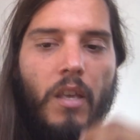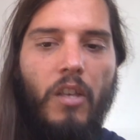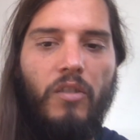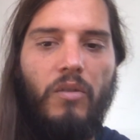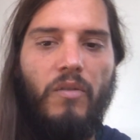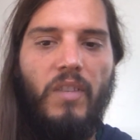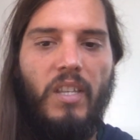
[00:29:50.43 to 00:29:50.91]

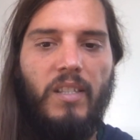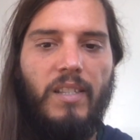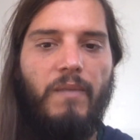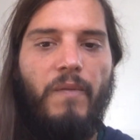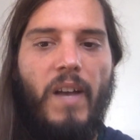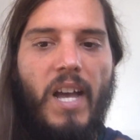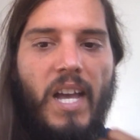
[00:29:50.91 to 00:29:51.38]
So
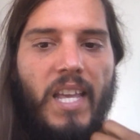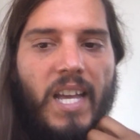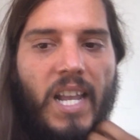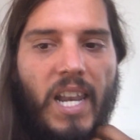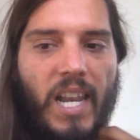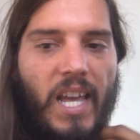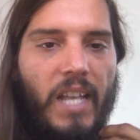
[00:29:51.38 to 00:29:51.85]
this
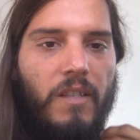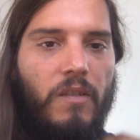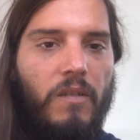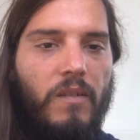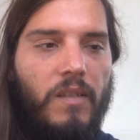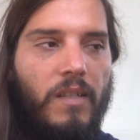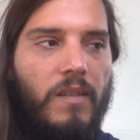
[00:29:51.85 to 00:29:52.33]
fire lights
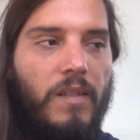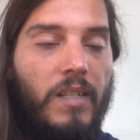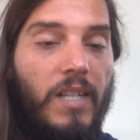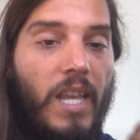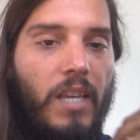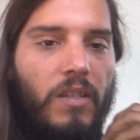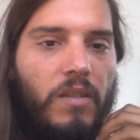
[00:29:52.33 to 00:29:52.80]
your
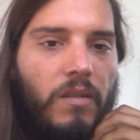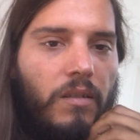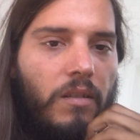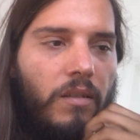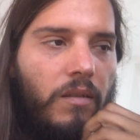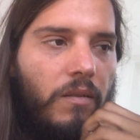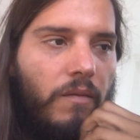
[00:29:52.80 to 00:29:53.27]

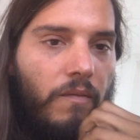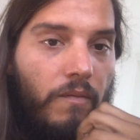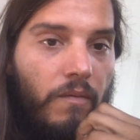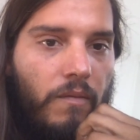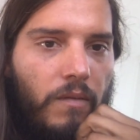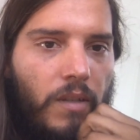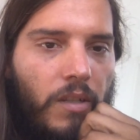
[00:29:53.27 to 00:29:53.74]
destination,
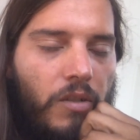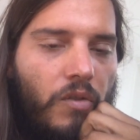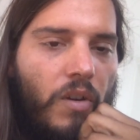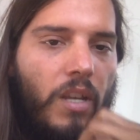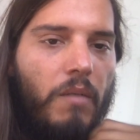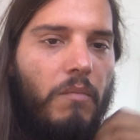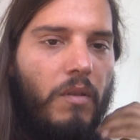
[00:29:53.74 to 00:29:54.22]
the
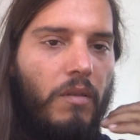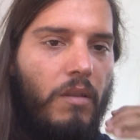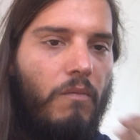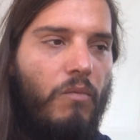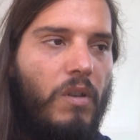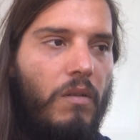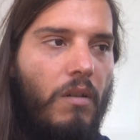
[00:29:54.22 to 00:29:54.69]
dream, and
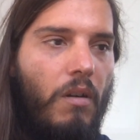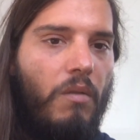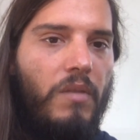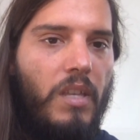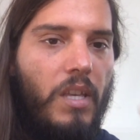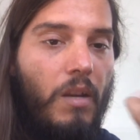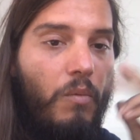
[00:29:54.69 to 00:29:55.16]
then we go
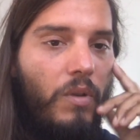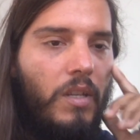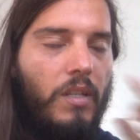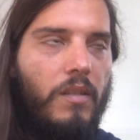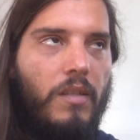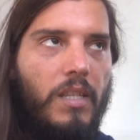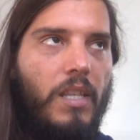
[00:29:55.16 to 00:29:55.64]
there, we
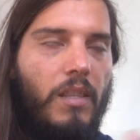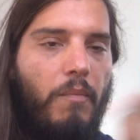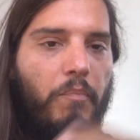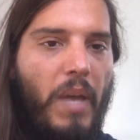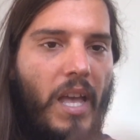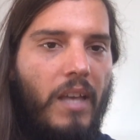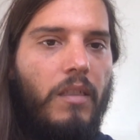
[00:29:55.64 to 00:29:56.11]
can see the
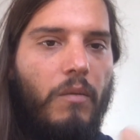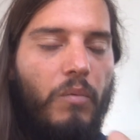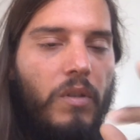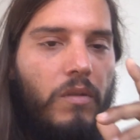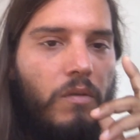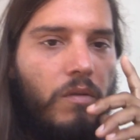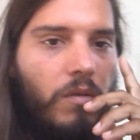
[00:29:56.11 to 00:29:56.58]
path, and
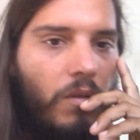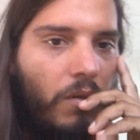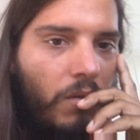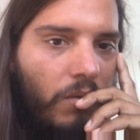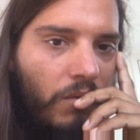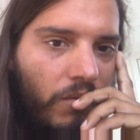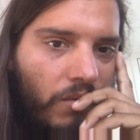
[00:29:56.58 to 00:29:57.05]
we just
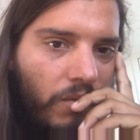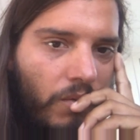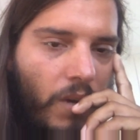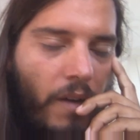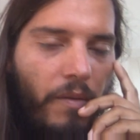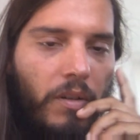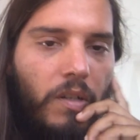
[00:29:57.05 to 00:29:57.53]
go
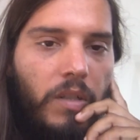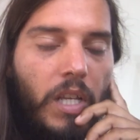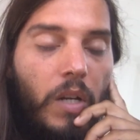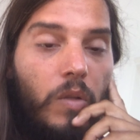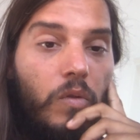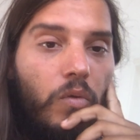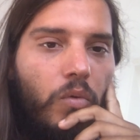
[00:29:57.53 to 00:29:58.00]
have a
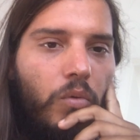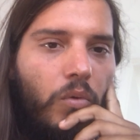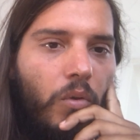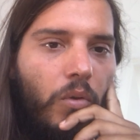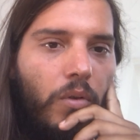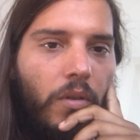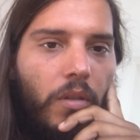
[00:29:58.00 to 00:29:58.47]
clear true
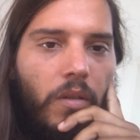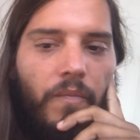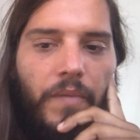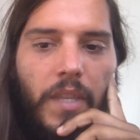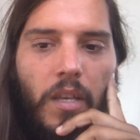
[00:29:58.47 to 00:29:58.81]
north.